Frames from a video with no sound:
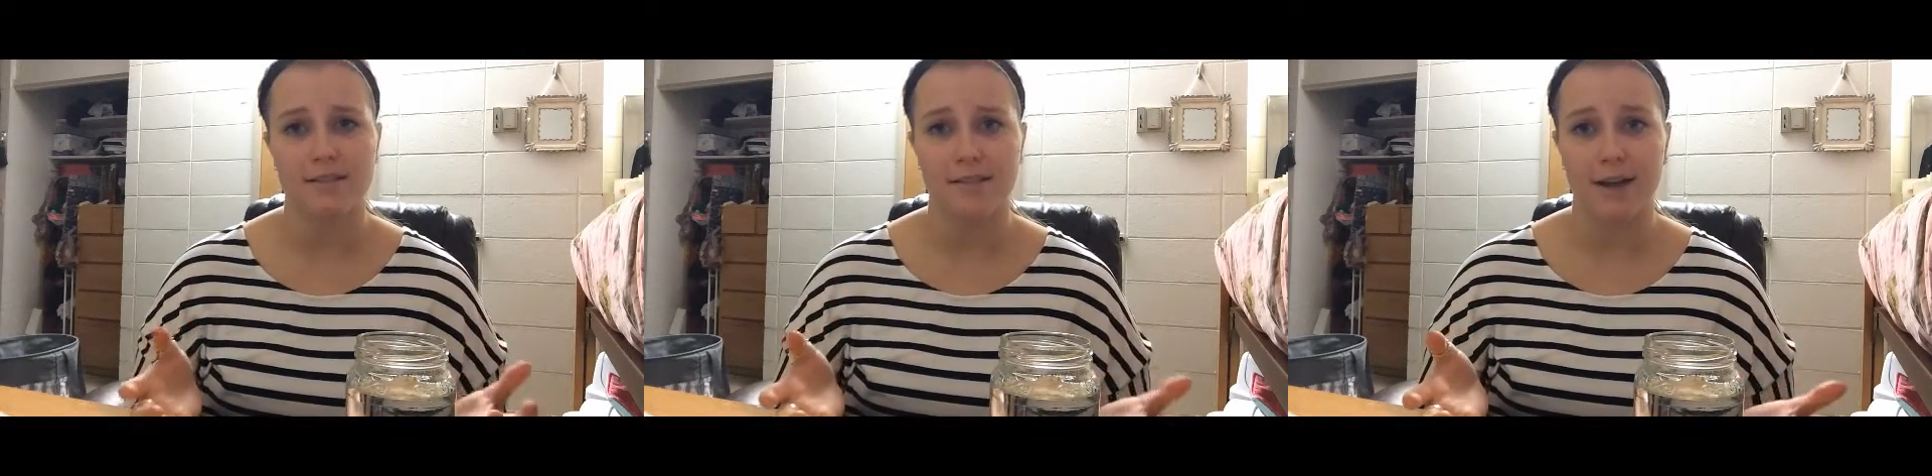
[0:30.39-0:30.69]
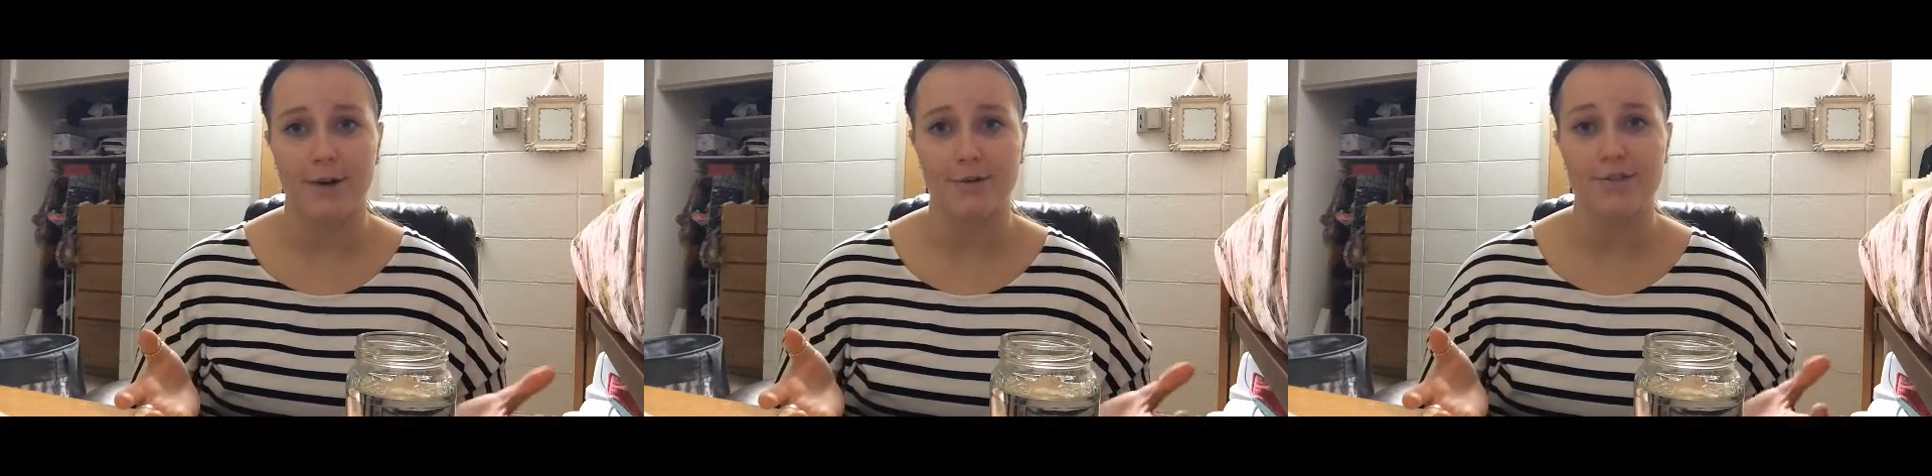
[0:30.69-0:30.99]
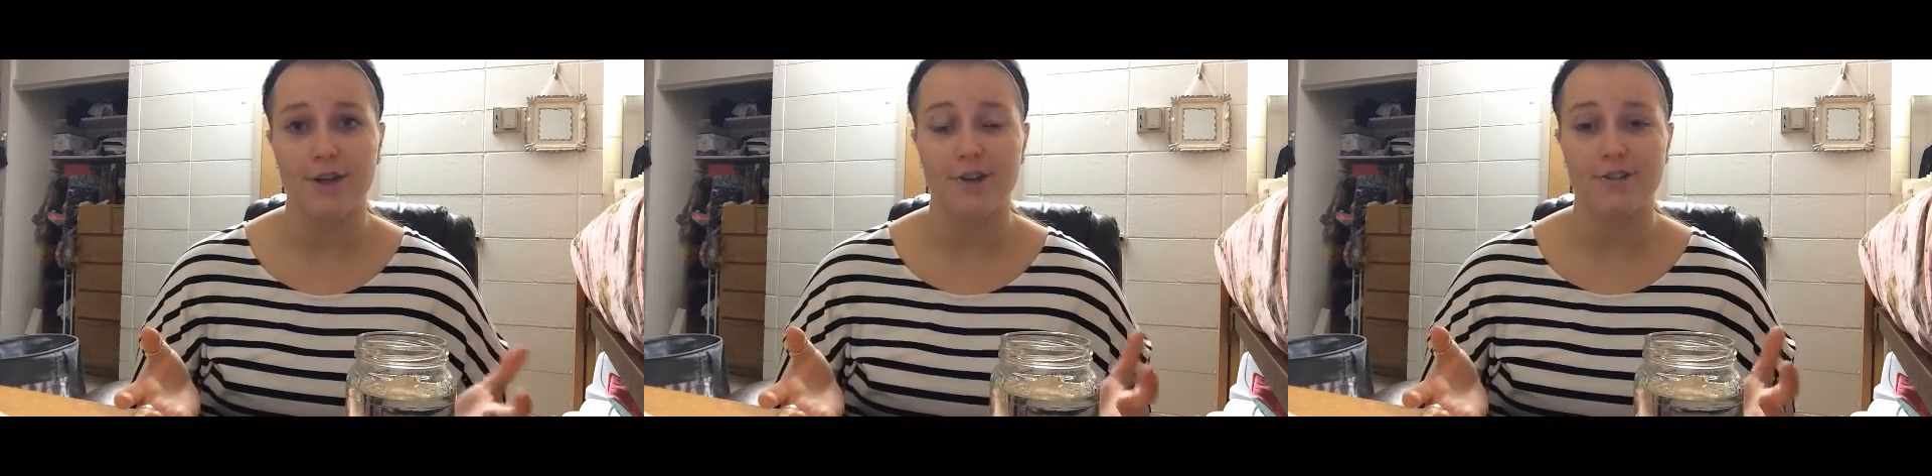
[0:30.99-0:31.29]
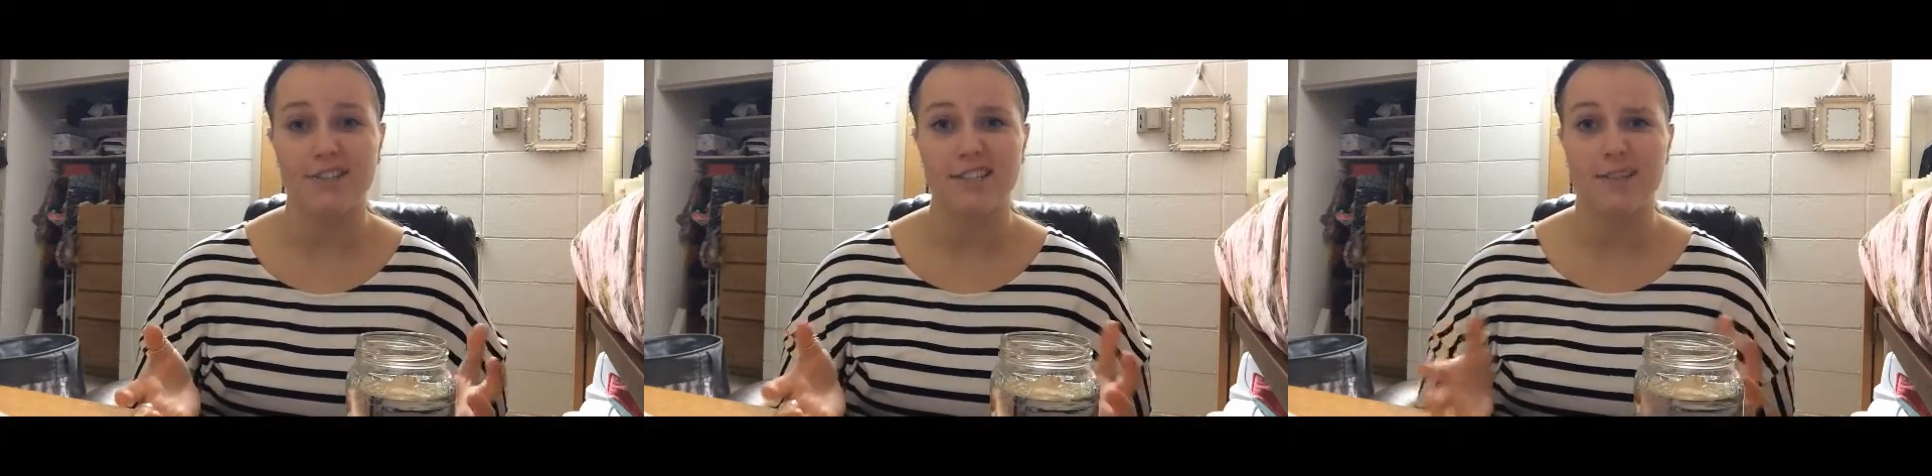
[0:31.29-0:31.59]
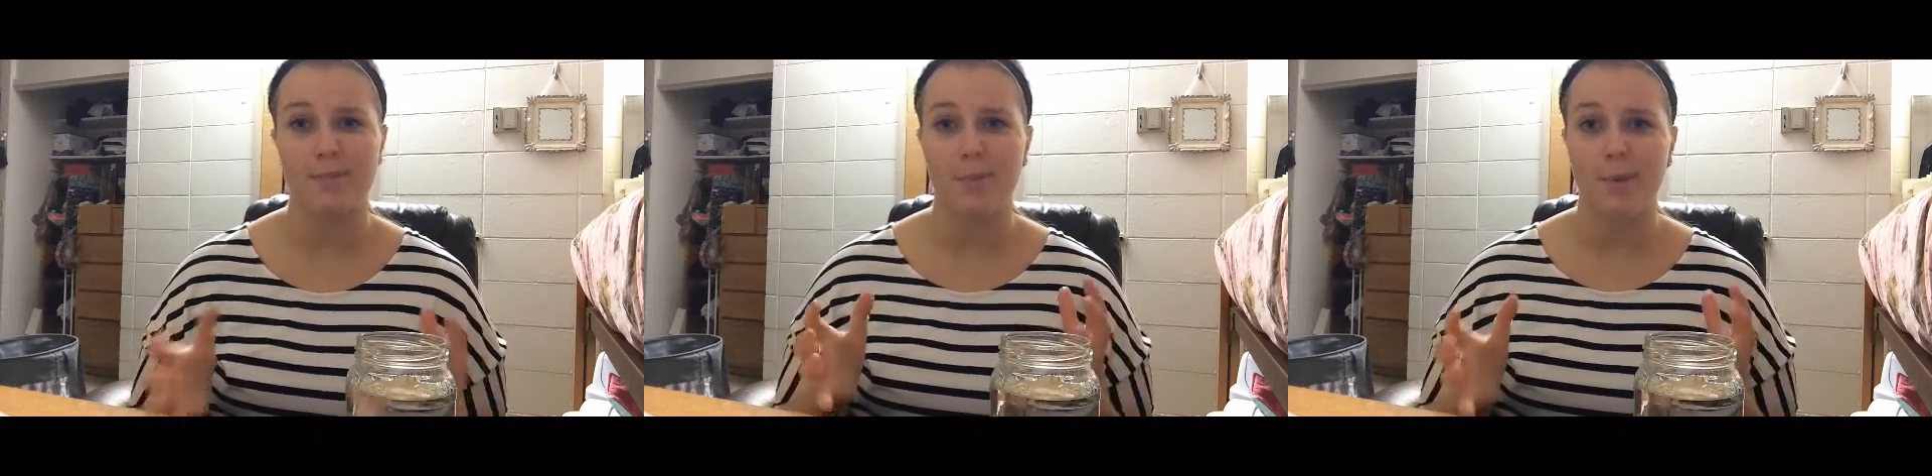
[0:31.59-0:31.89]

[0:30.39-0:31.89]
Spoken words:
clouds are just the